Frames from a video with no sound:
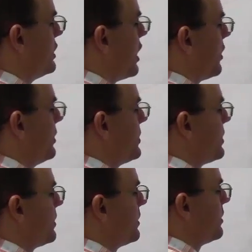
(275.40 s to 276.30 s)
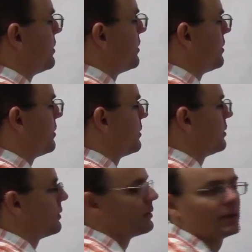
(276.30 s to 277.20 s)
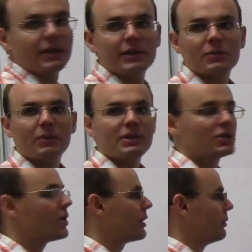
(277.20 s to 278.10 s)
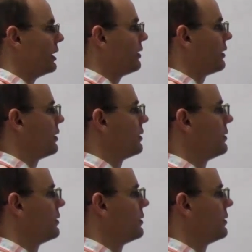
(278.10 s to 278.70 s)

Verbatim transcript: dollars is what we started with.